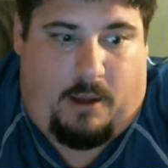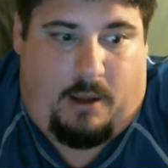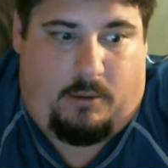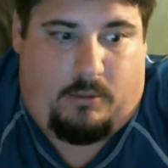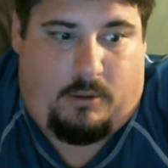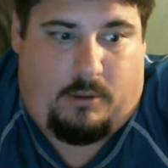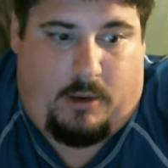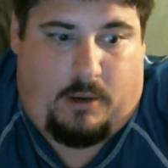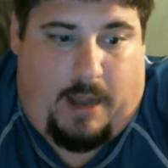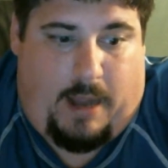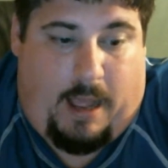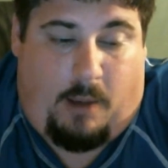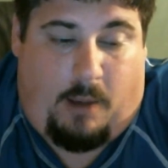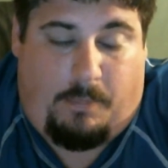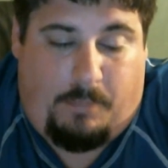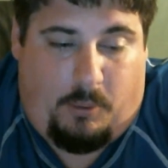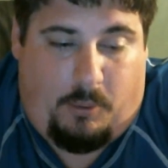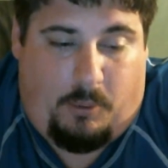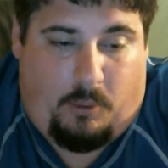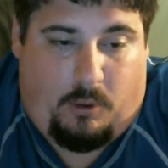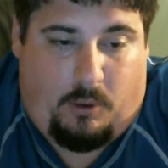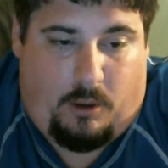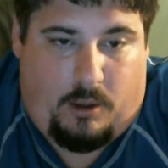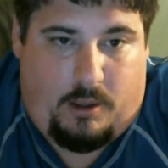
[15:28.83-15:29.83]

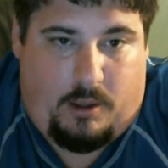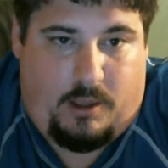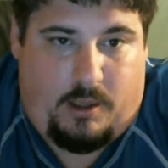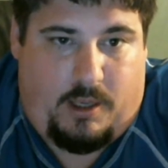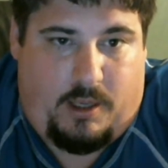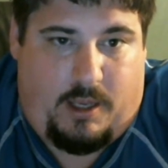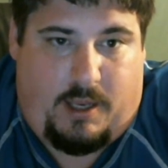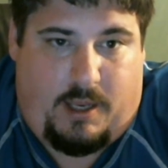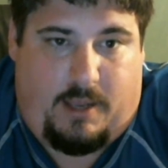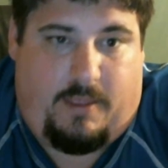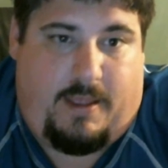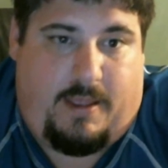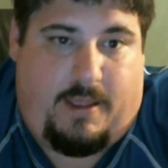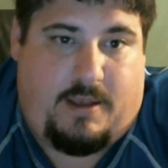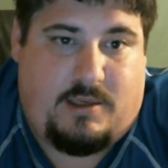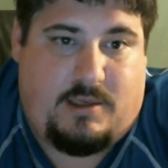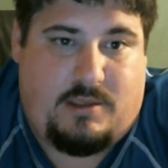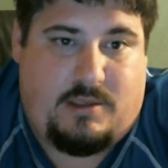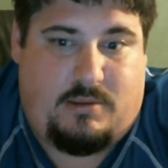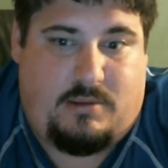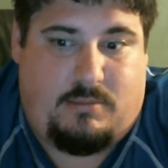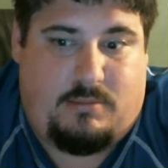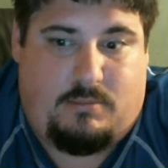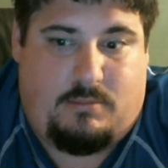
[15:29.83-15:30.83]
outboard in this
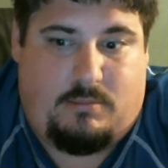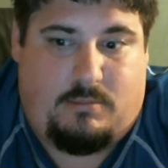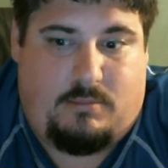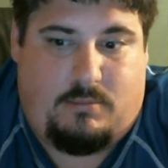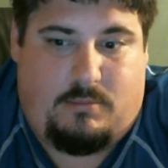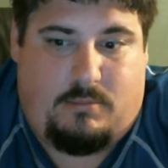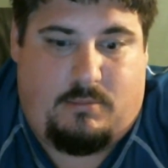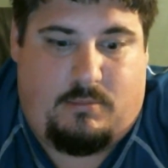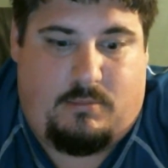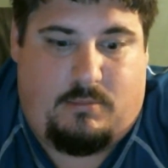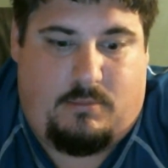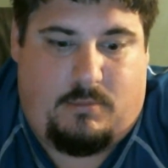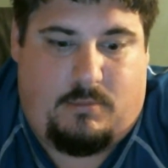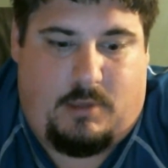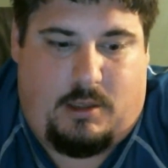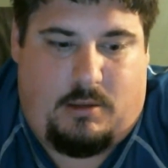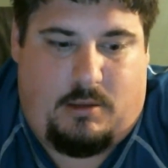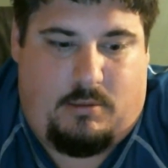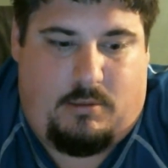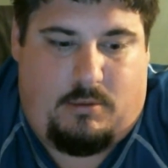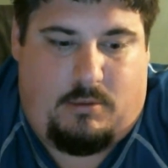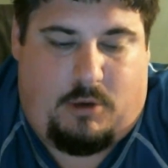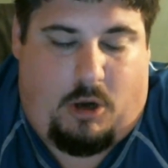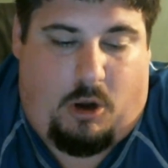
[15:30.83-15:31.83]

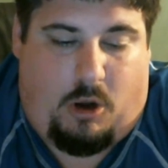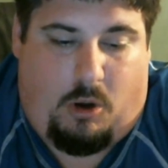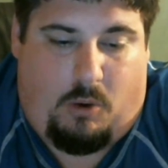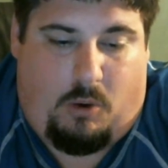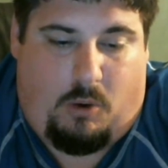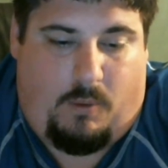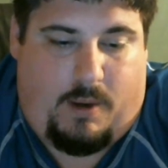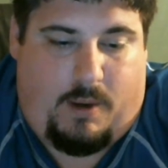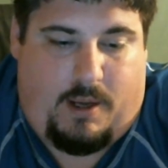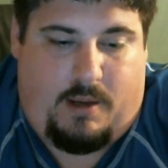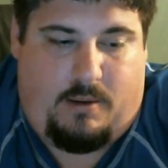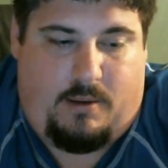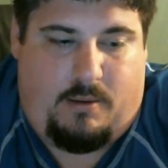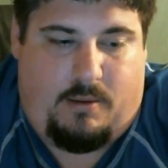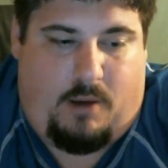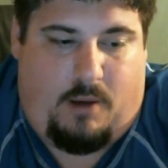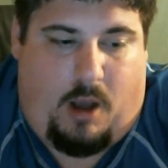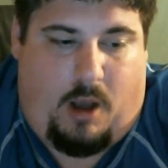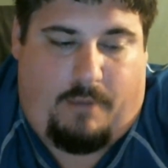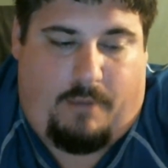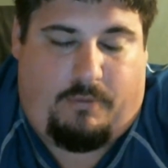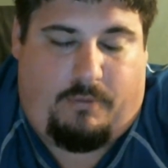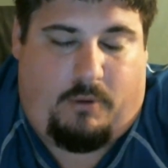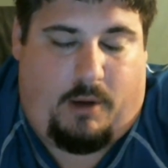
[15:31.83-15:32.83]
current
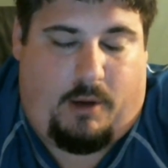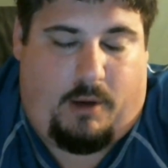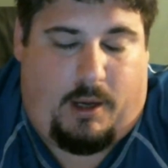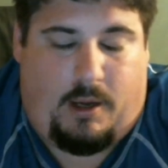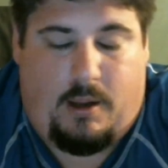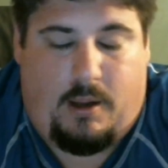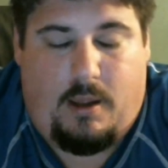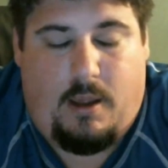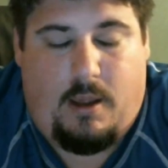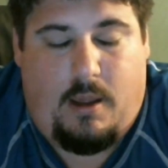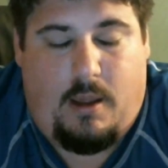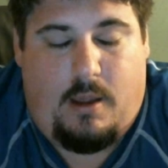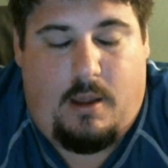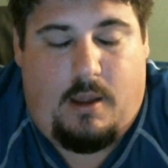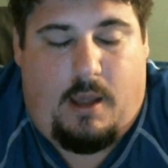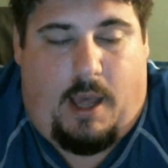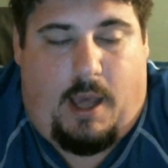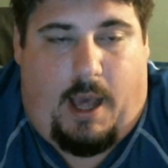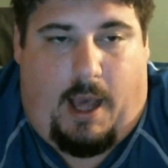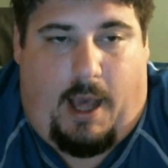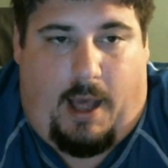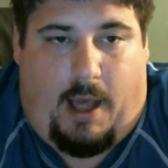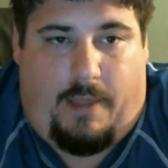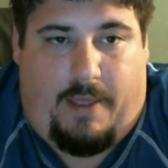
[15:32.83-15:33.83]
offering.
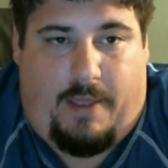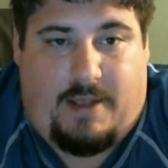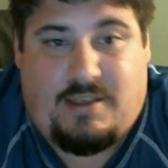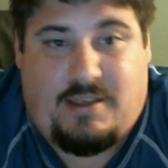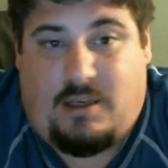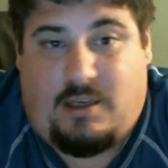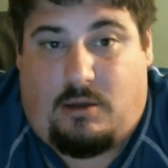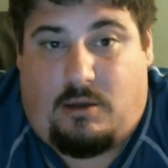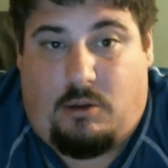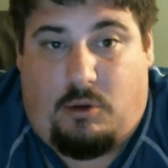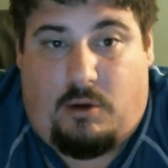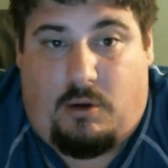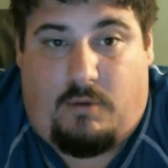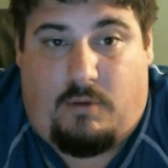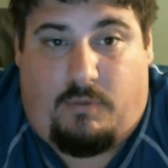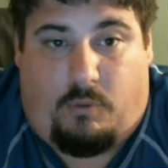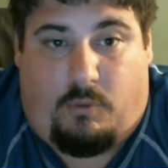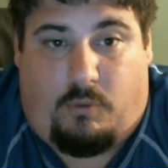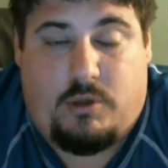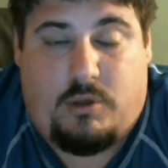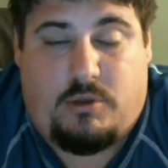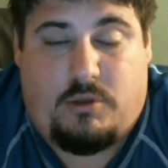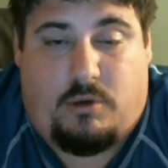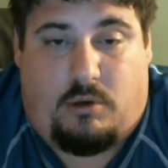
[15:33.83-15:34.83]
That's including
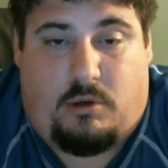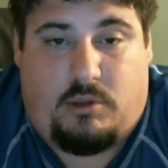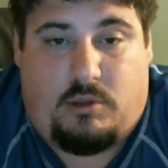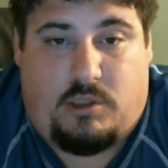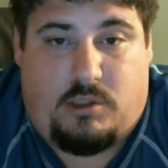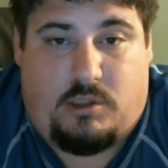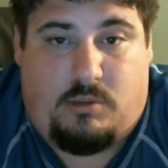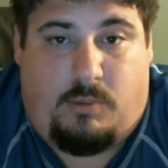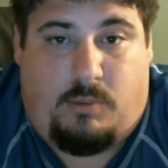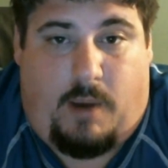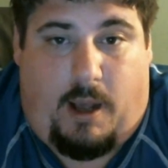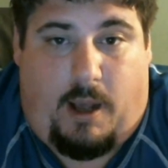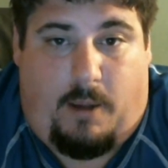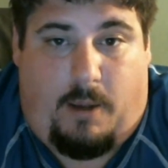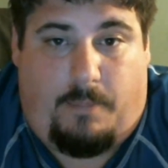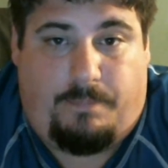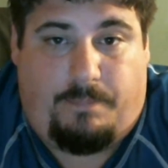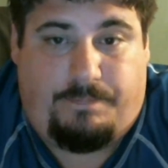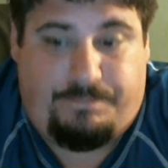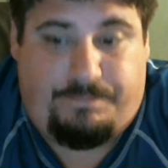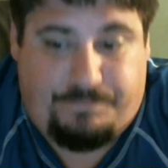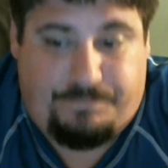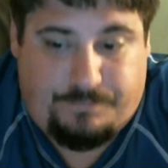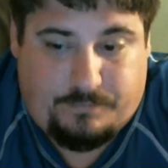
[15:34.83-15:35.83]
4-strokes as well.
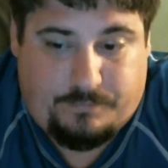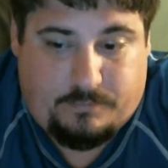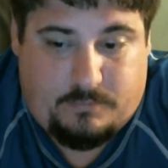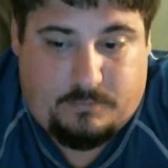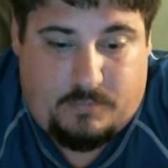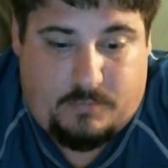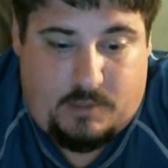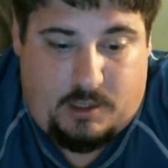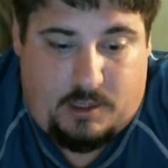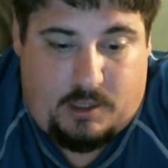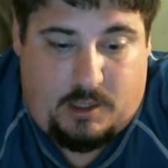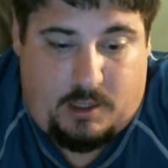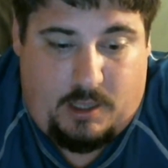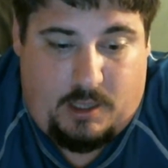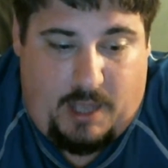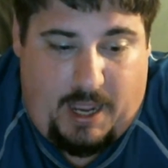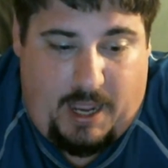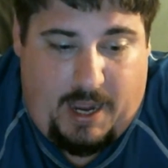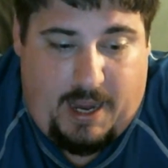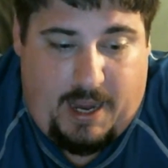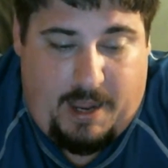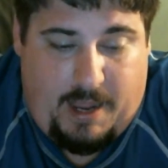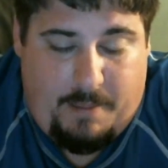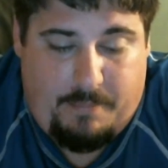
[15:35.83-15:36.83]
I
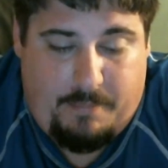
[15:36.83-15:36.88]
am